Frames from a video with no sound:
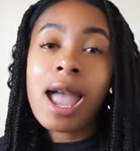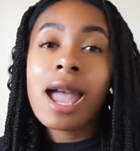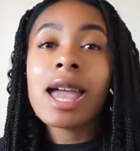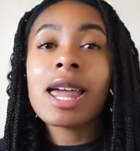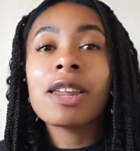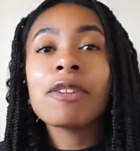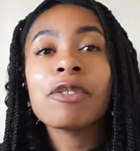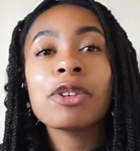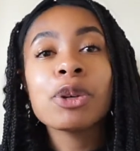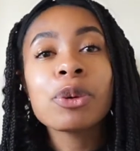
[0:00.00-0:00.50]

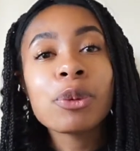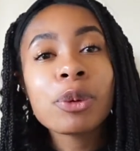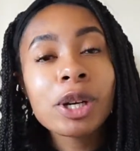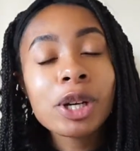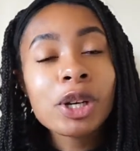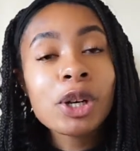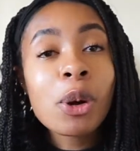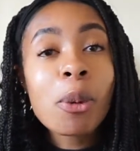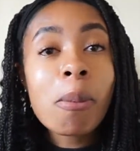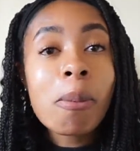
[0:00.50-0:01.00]
And if you want
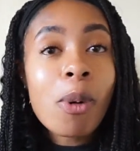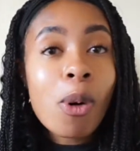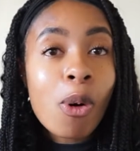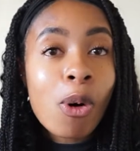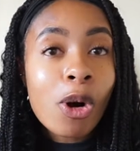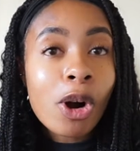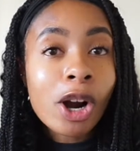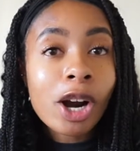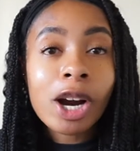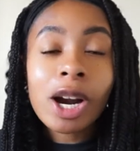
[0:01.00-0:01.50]
to know
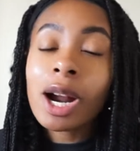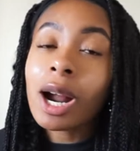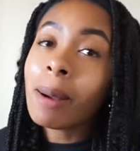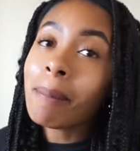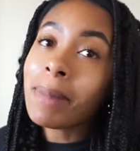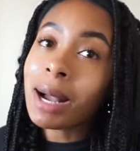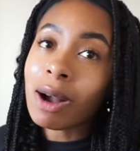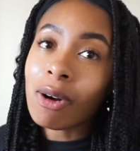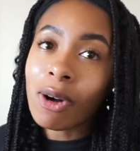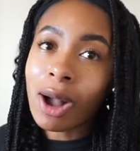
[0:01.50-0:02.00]
more
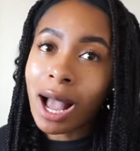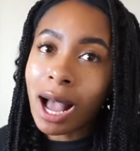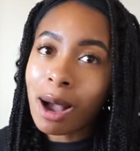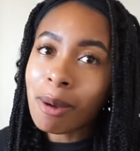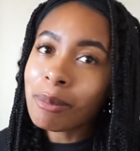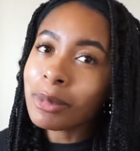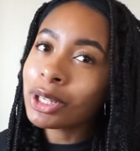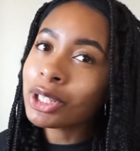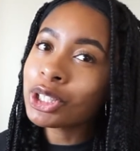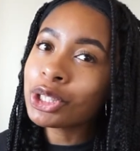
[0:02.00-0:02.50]
about how
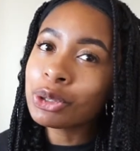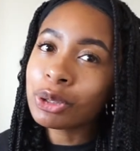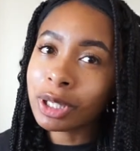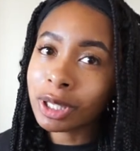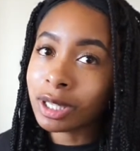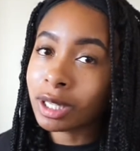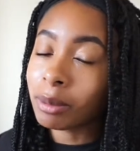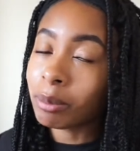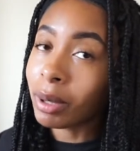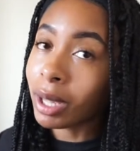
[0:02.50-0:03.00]
much you
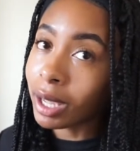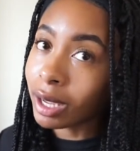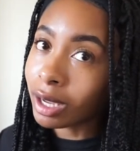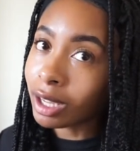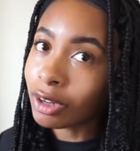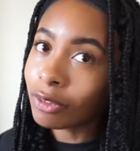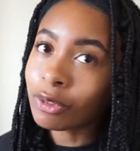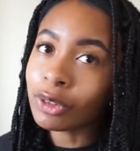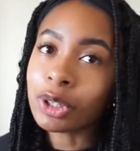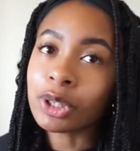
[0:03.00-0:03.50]
could get
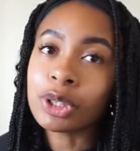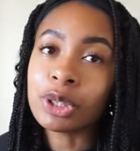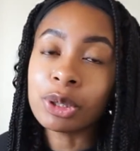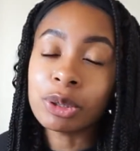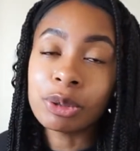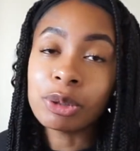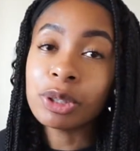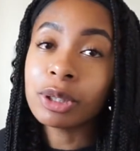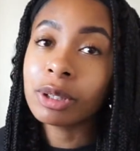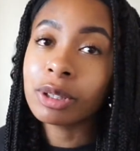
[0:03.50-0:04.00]
paid for a
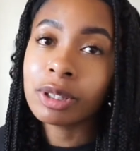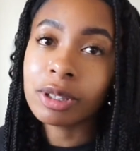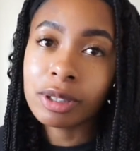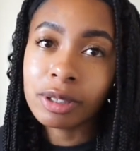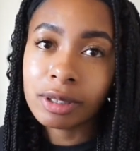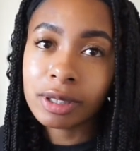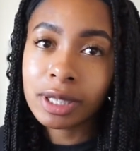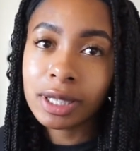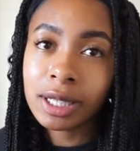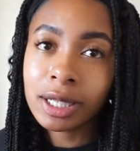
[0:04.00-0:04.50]
two-year
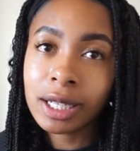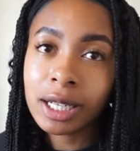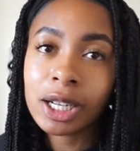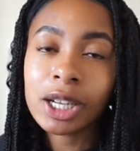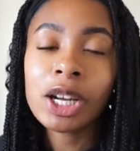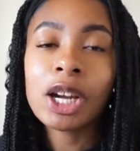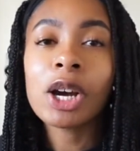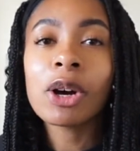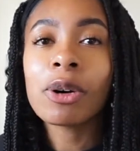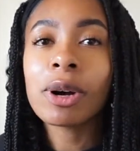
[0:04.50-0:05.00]

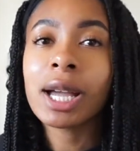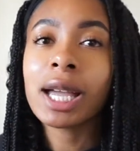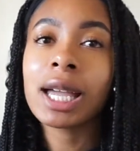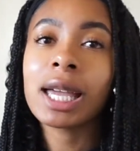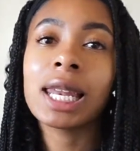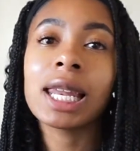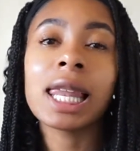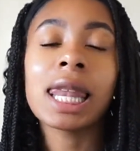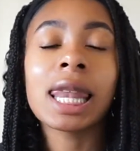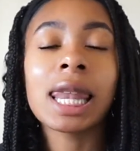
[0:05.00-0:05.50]
degree, go
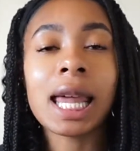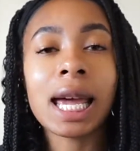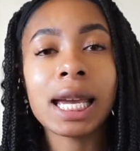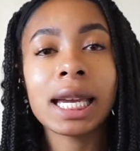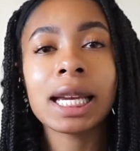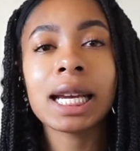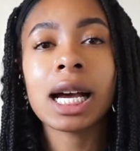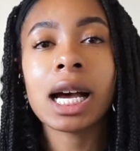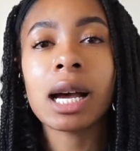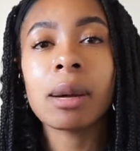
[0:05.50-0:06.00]
ahead and
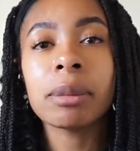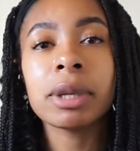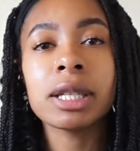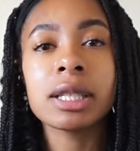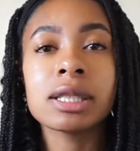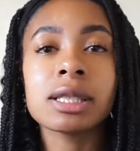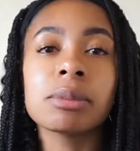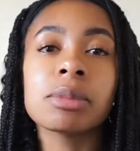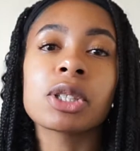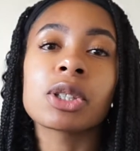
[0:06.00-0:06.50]
like, comment,
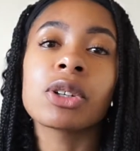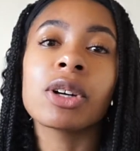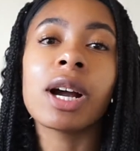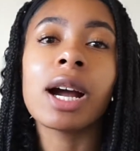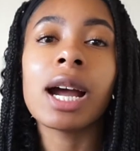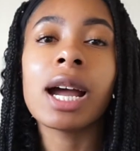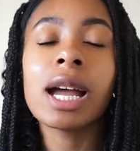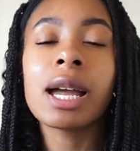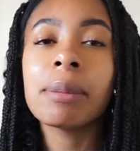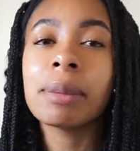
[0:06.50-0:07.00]
and
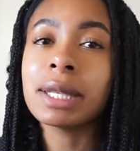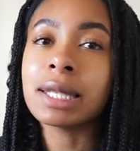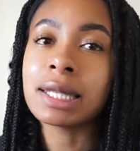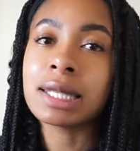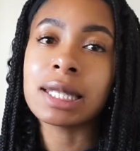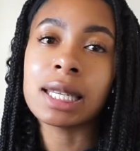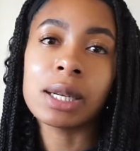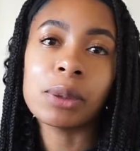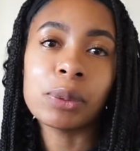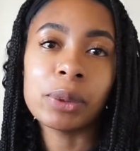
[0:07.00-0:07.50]
subscribe, and
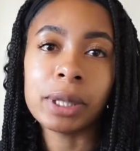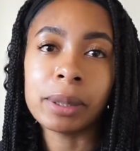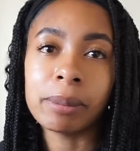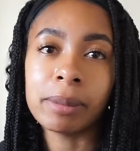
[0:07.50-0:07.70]
stay with